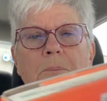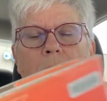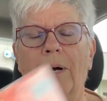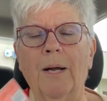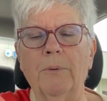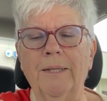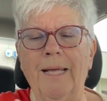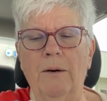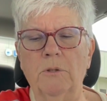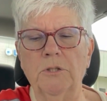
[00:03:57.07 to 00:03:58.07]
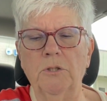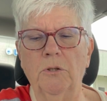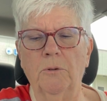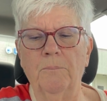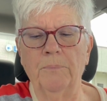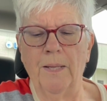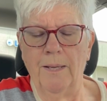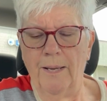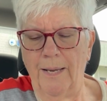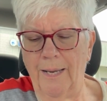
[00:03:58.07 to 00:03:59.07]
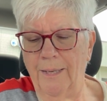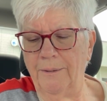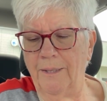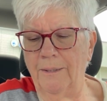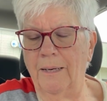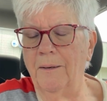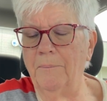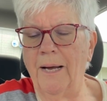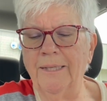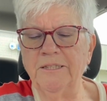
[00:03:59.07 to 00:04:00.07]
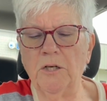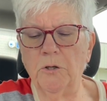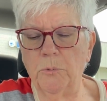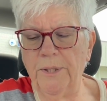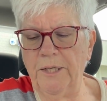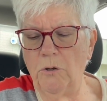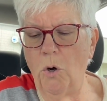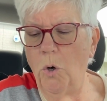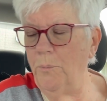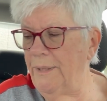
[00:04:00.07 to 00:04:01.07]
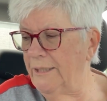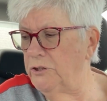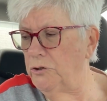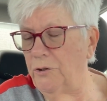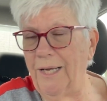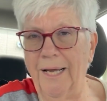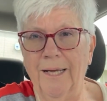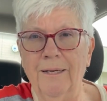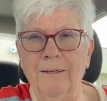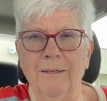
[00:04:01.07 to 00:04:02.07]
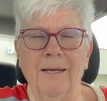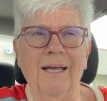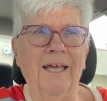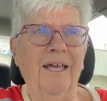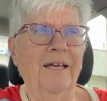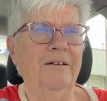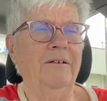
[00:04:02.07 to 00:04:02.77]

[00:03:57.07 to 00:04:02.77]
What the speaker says: book. I read that one too. And then I started reading Home yesterday, and